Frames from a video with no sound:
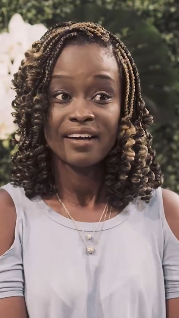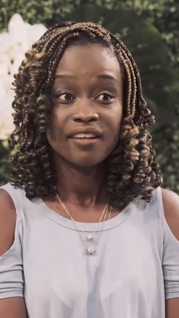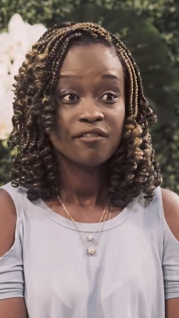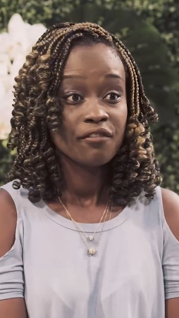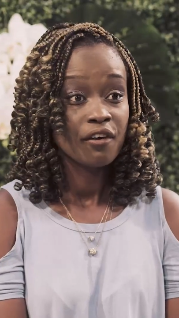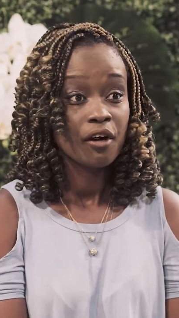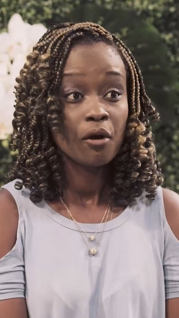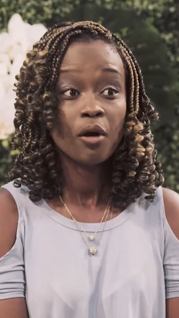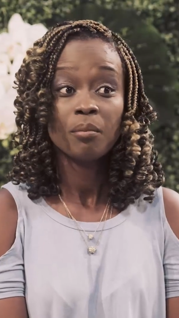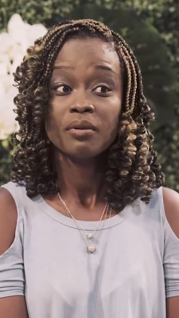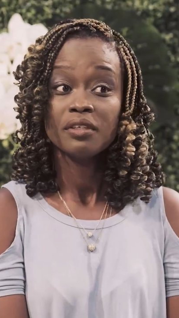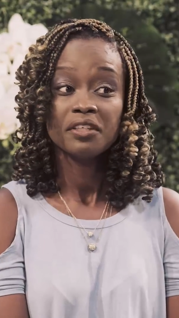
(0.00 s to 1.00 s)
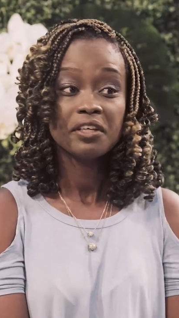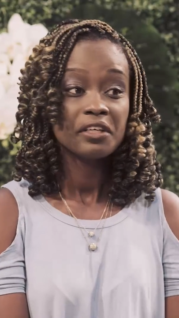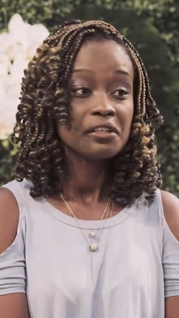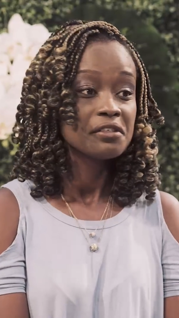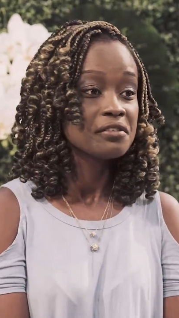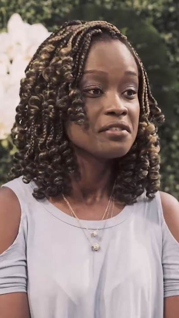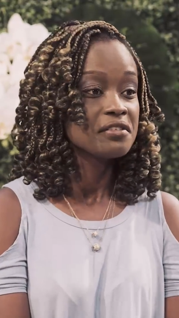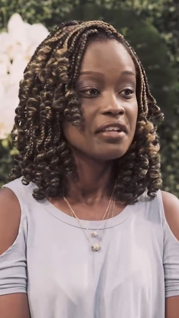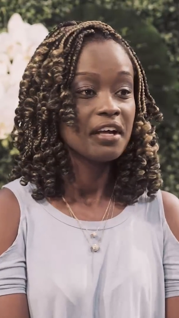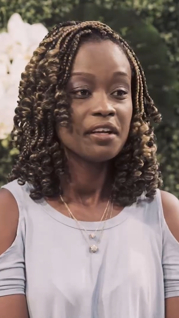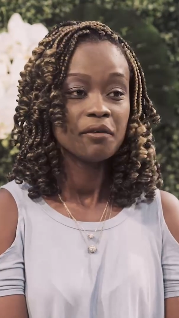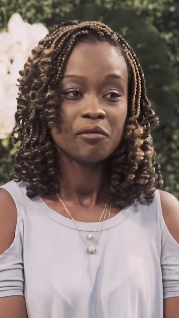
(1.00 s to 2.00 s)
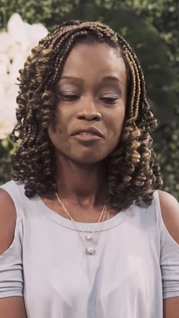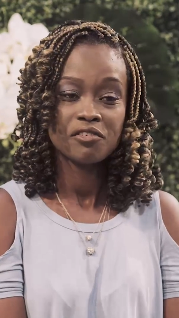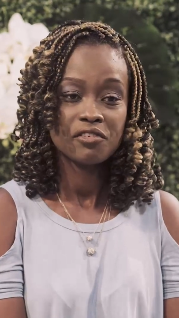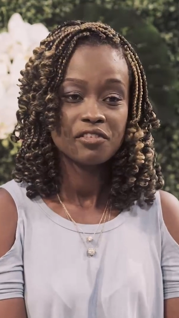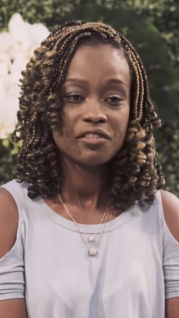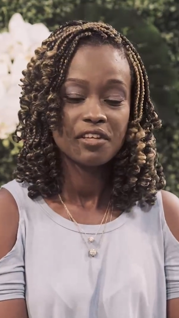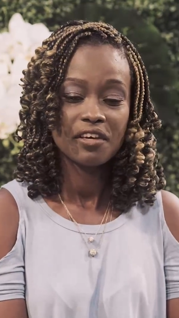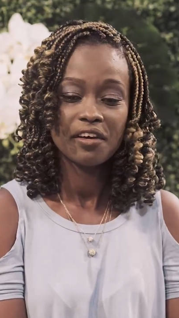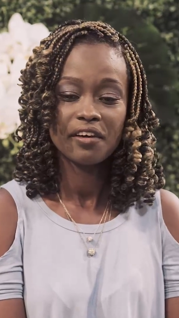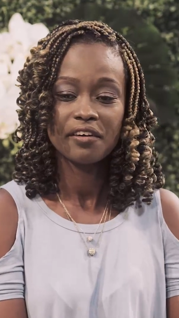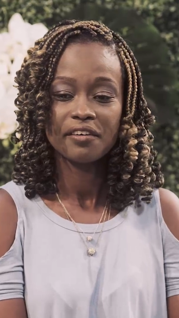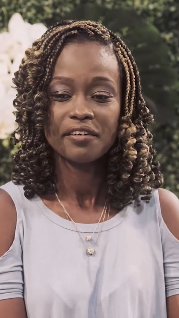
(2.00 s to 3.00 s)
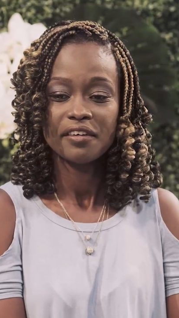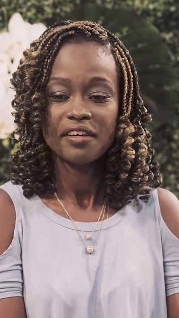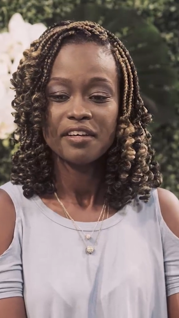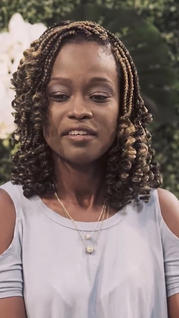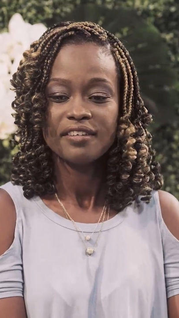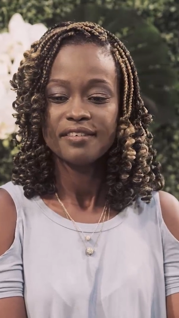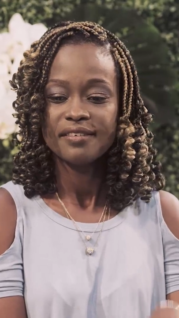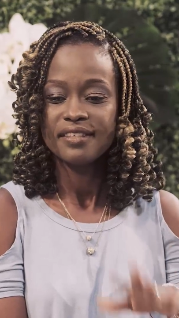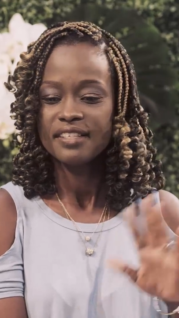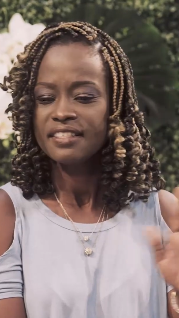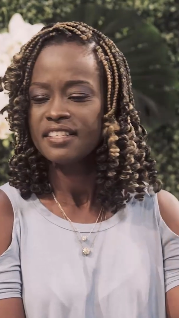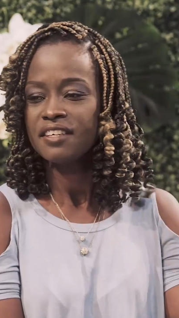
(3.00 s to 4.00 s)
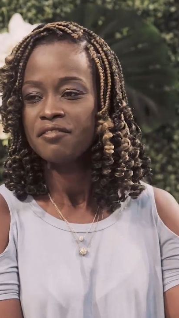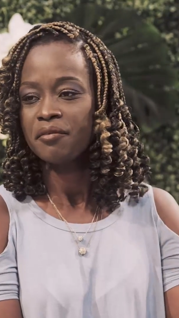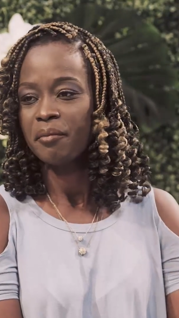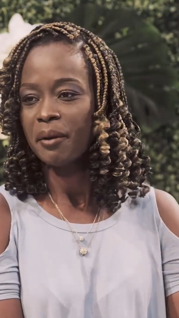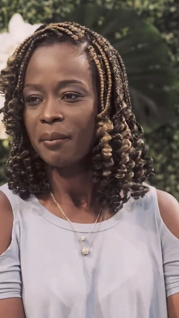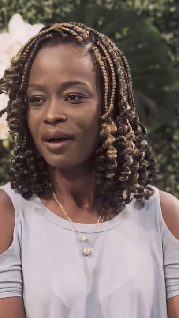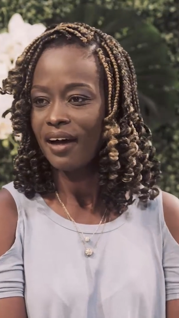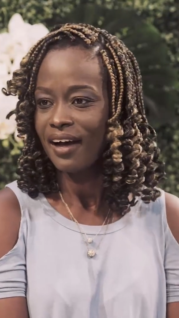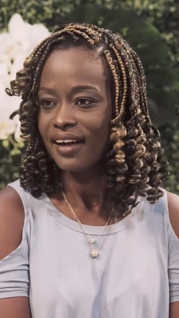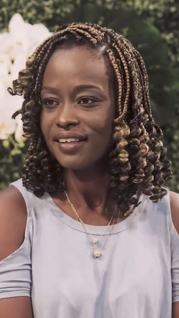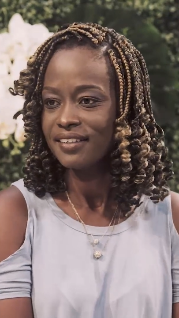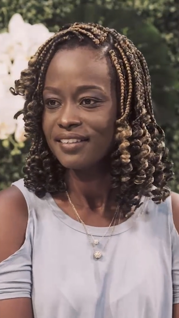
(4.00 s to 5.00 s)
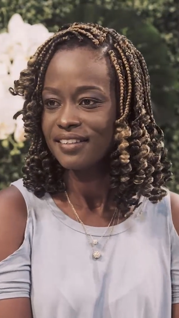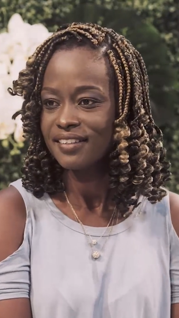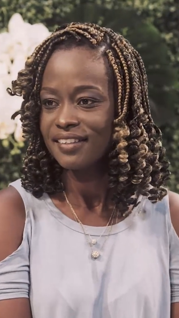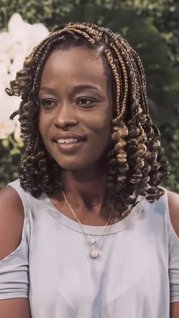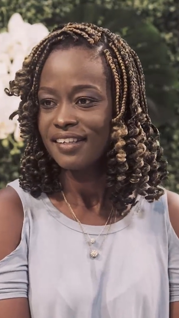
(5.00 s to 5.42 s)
it for a couple of years, and it was just there. Didn't even remember I had it.